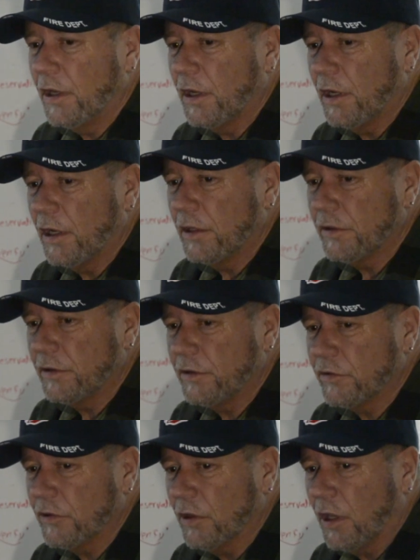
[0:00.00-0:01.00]
that
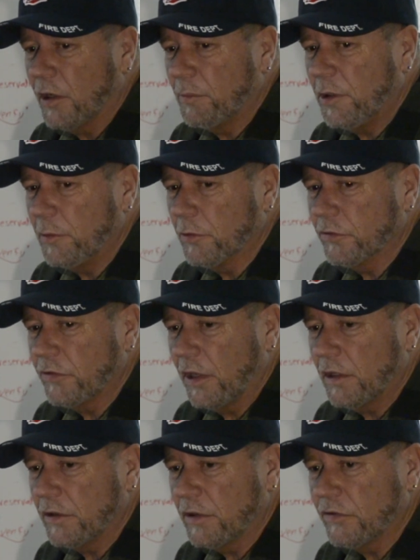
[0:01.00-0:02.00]
there's a lot of people
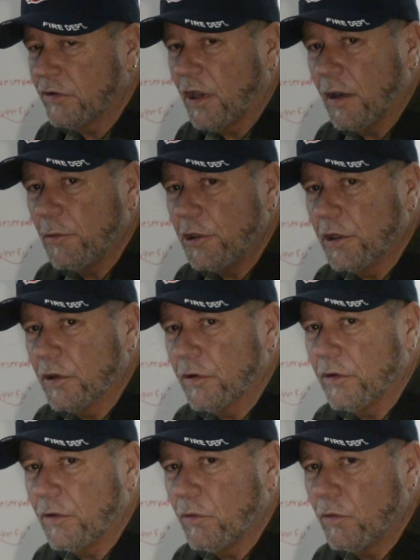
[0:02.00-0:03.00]
sailing this time of year
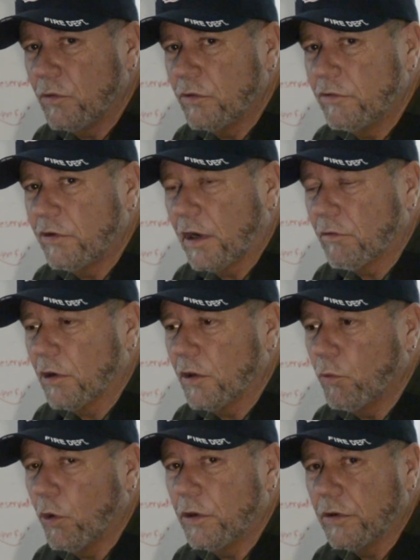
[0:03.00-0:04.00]
that generally
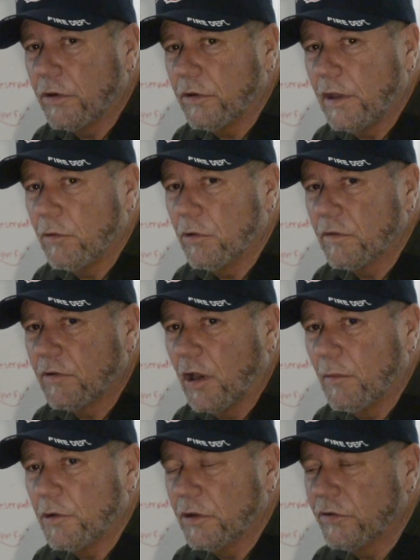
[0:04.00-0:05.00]
wouldn't. They would have
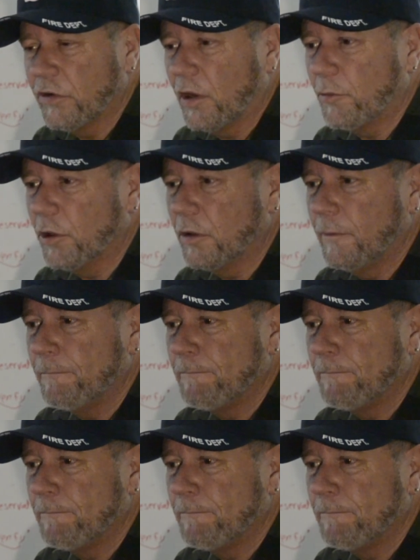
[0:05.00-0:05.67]
come in the summer.